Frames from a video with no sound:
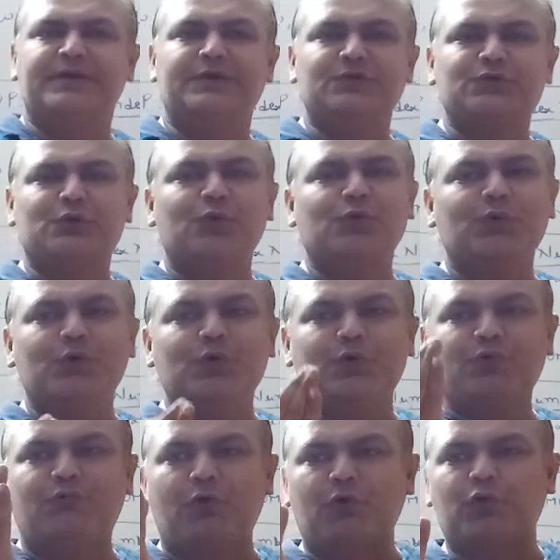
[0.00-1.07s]

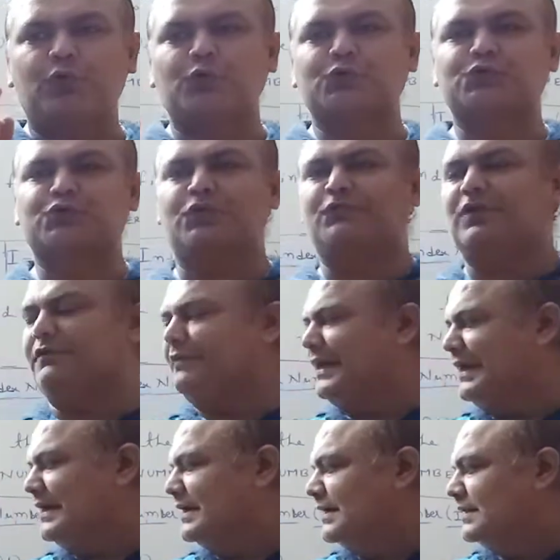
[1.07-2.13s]
So, for cost of
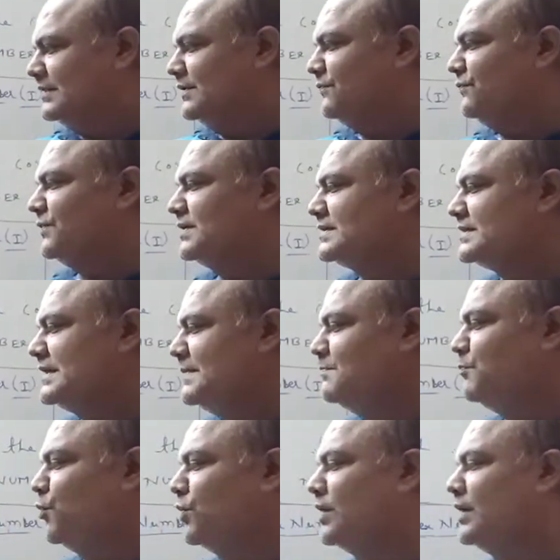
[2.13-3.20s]
living, the first
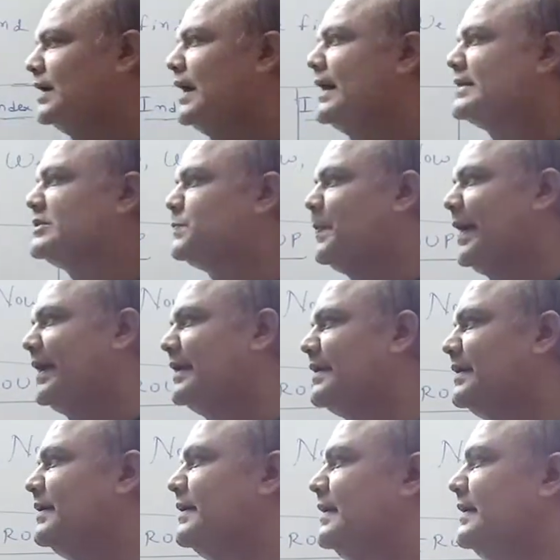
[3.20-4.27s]
important
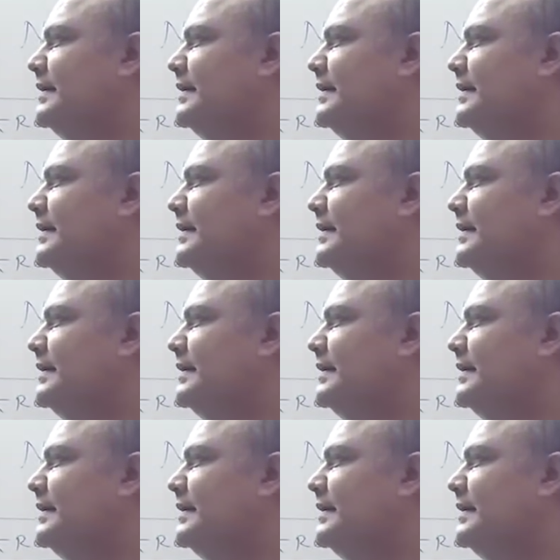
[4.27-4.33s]
aspect